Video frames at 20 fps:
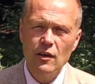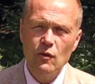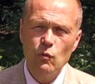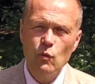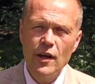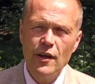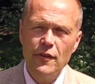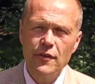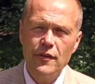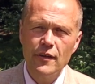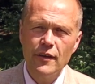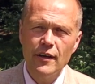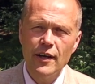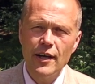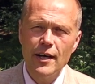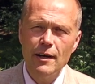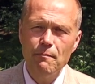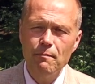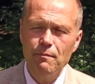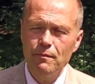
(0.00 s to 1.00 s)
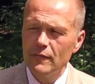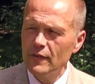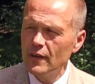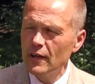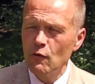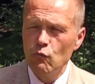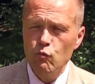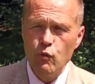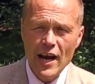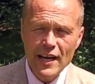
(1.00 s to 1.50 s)
with
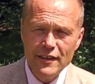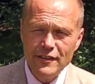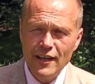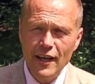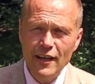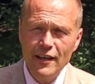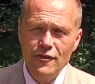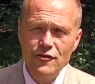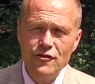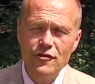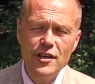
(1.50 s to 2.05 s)
a red colored